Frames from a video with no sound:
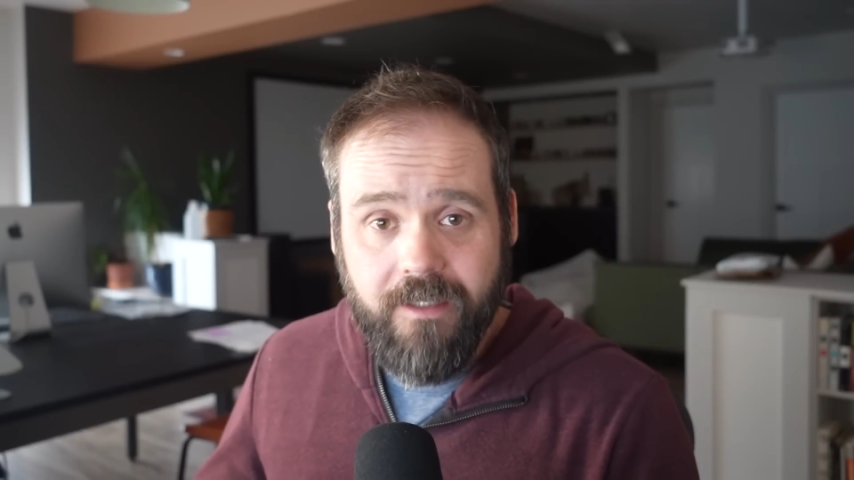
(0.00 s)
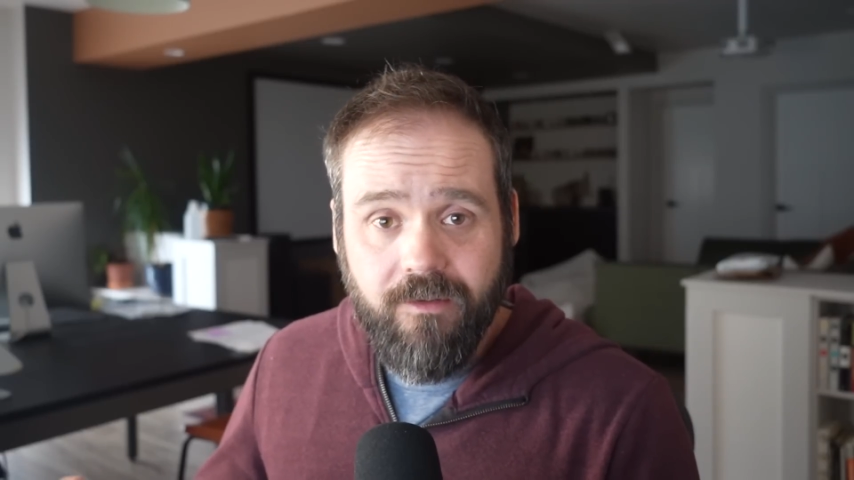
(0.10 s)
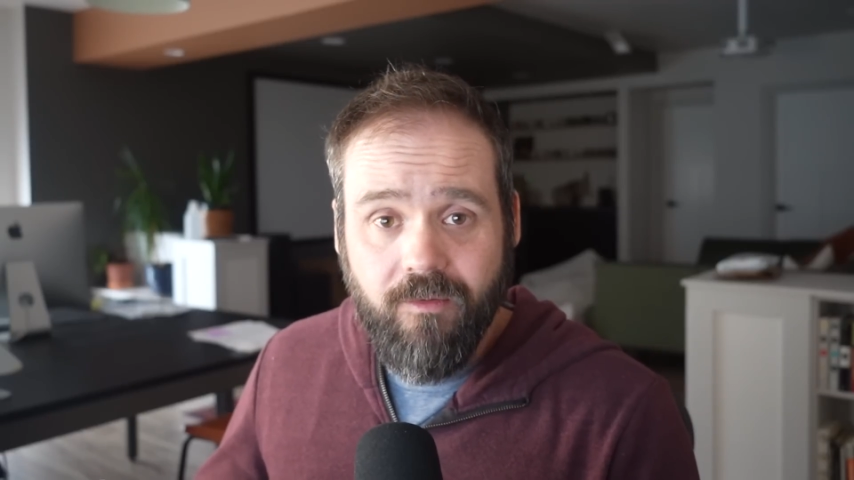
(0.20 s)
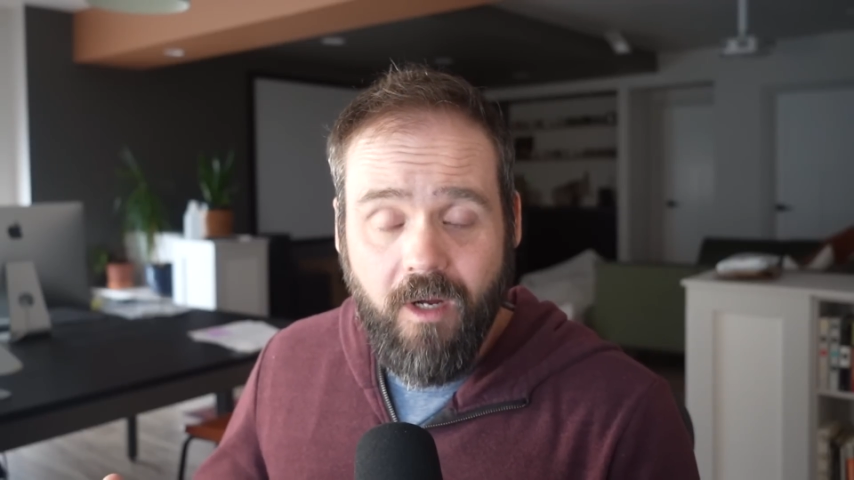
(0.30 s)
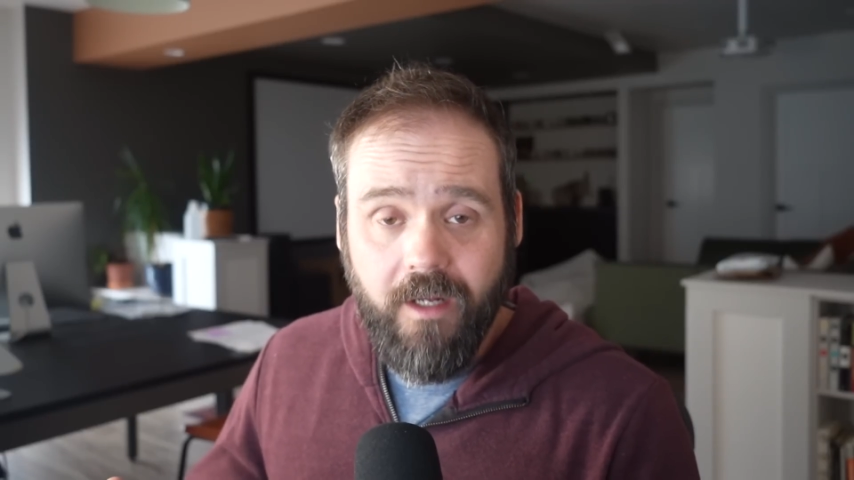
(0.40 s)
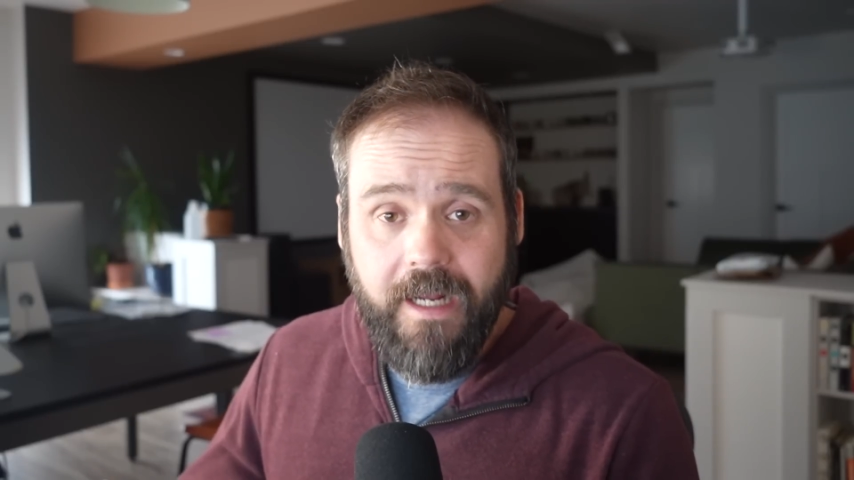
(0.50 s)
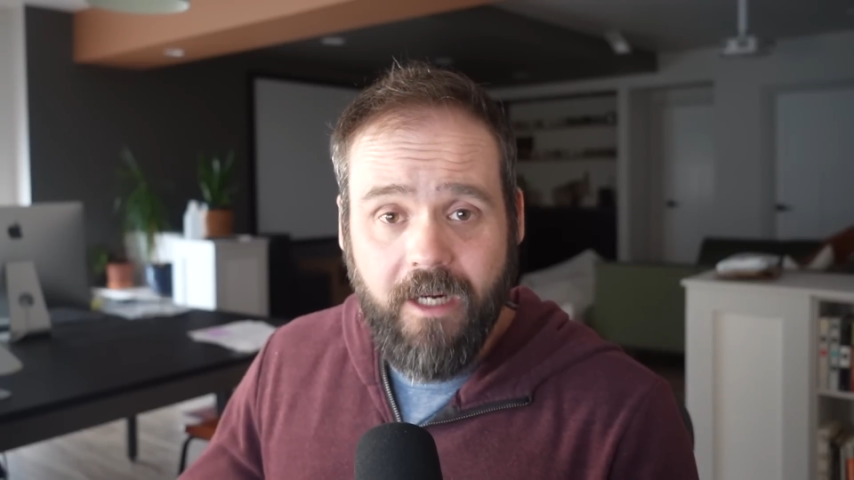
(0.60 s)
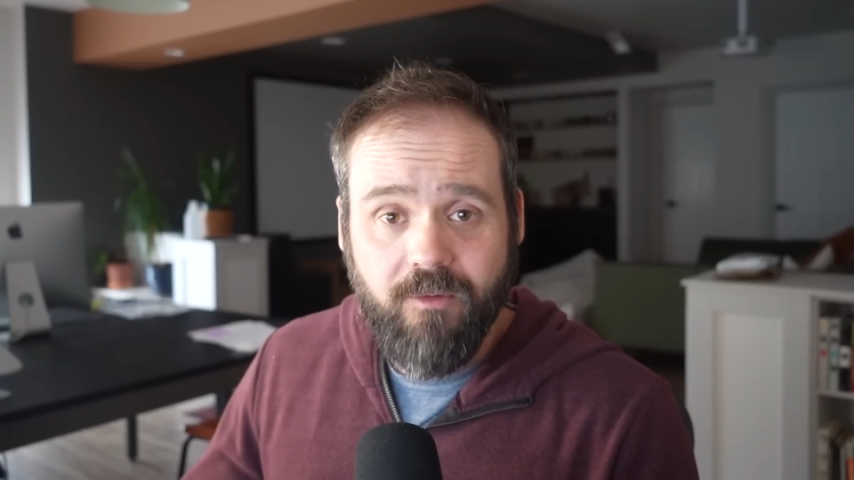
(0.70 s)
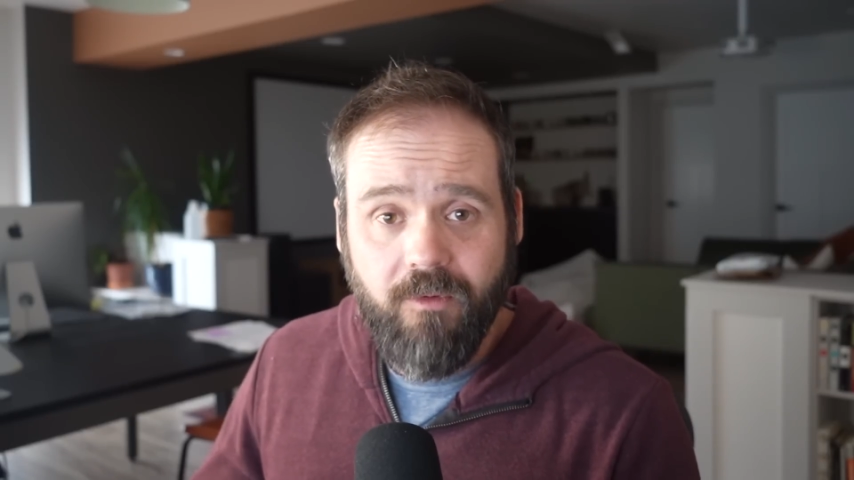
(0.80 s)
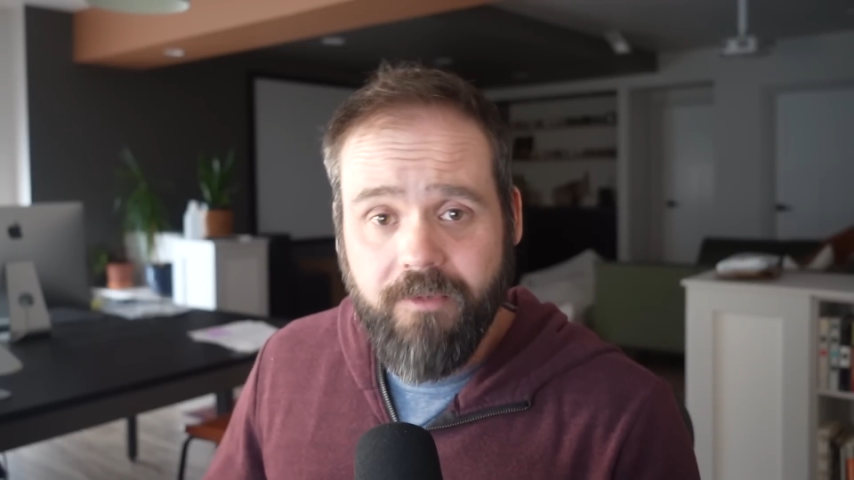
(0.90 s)
do on
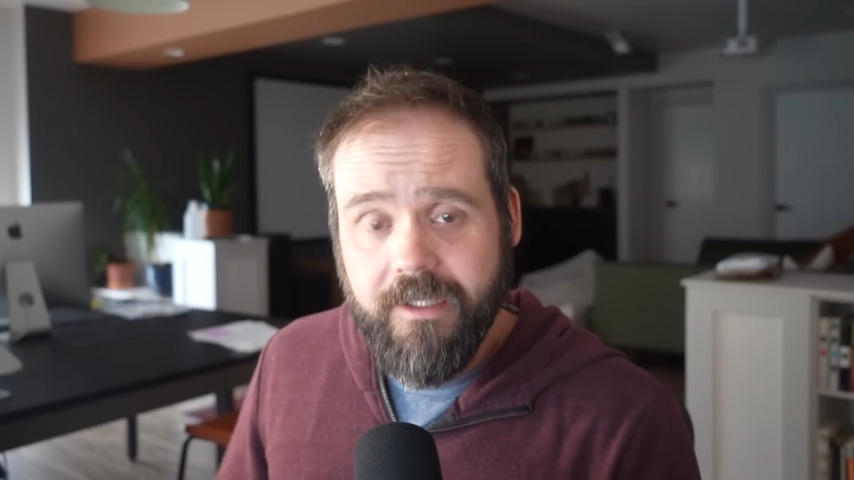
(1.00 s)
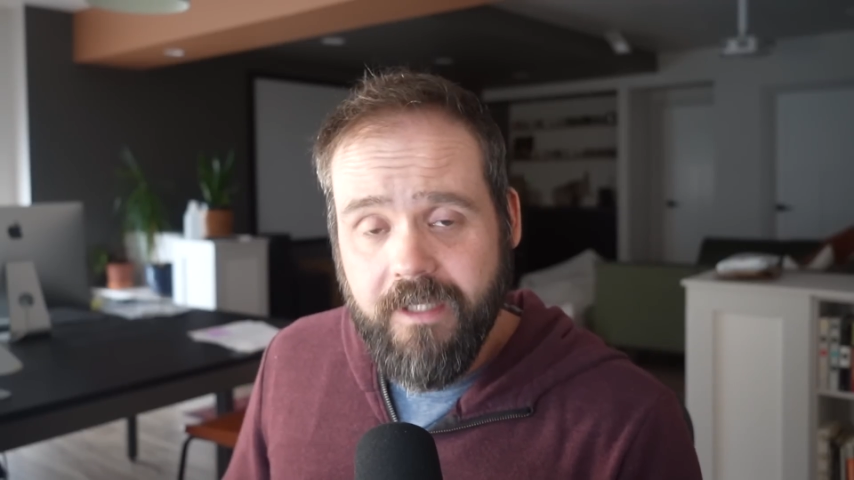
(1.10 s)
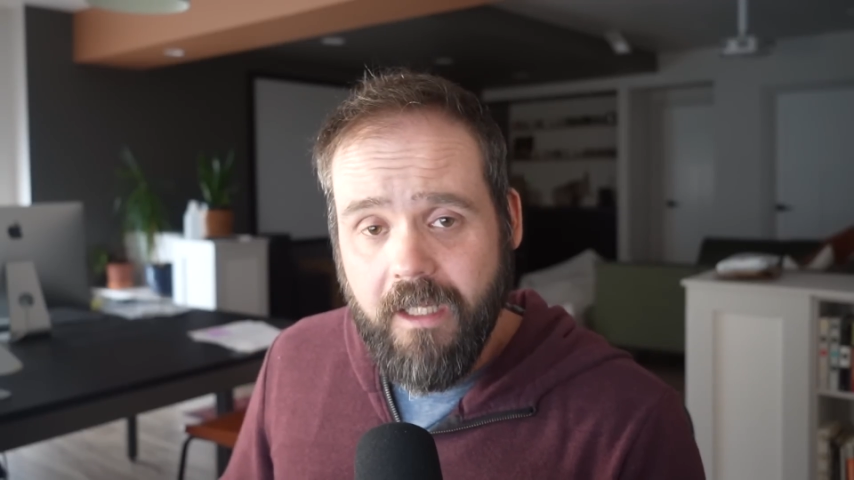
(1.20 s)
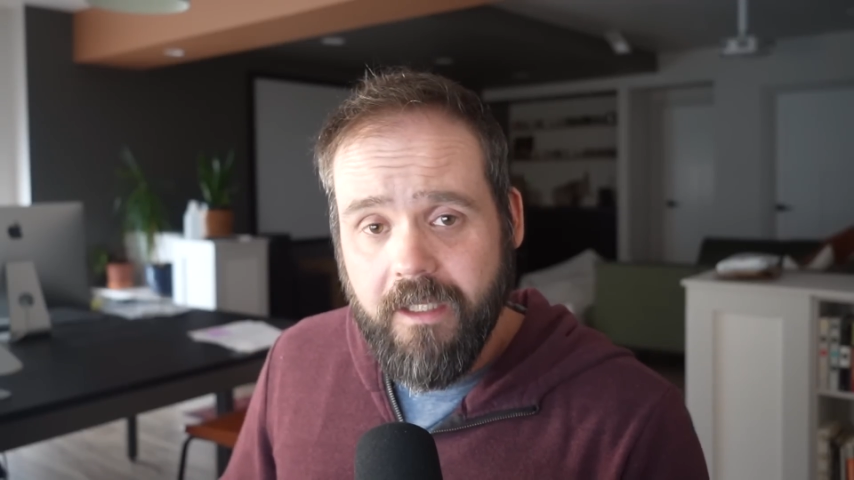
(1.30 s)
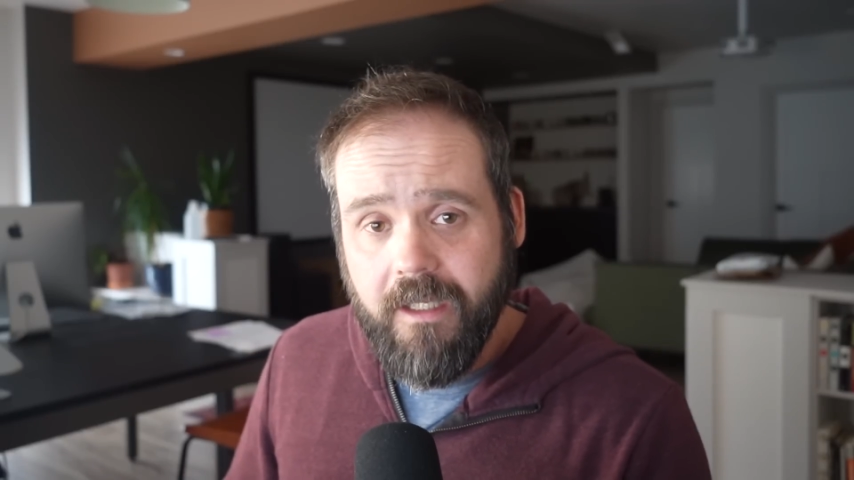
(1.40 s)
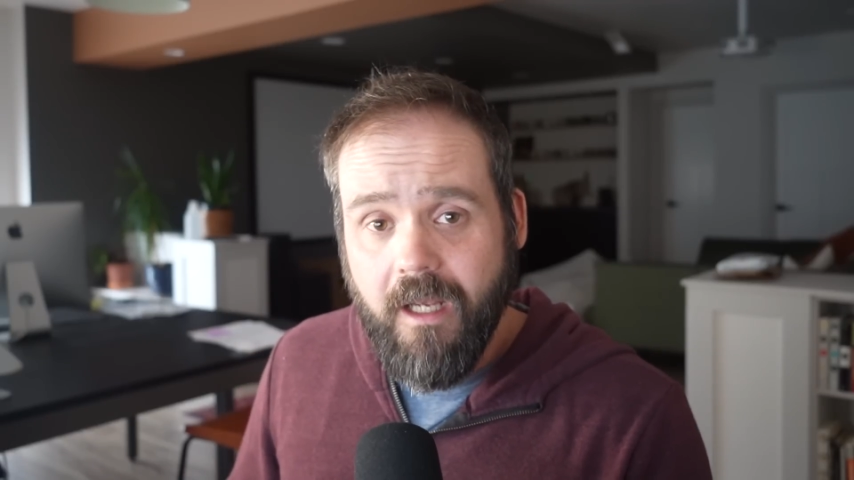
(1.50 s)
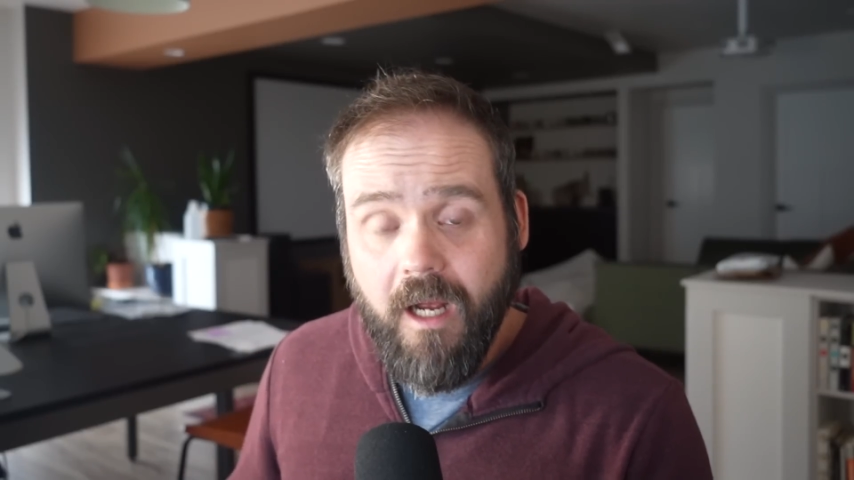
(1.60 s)
actual reselling.